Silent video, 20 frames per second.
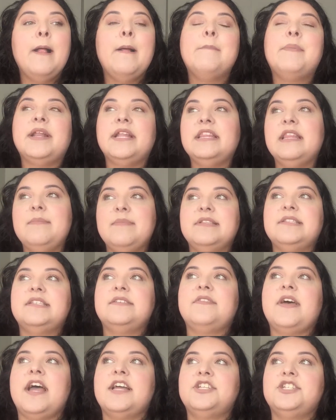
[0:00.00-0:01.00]
But in the midst of
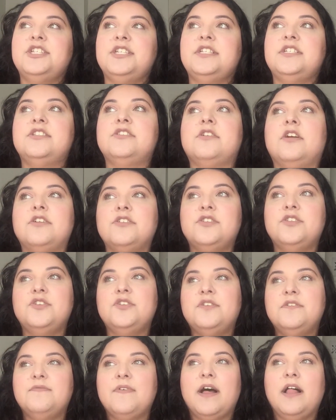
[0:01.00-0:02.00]
that, she starts to
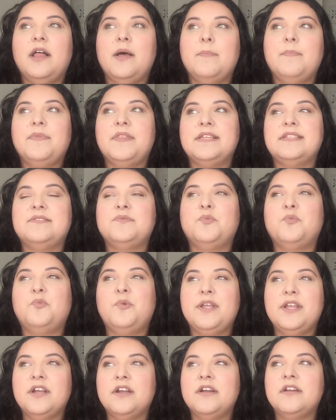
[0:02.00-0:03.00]
develop this
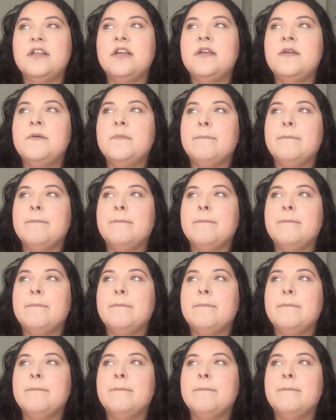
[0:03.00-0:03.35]
weird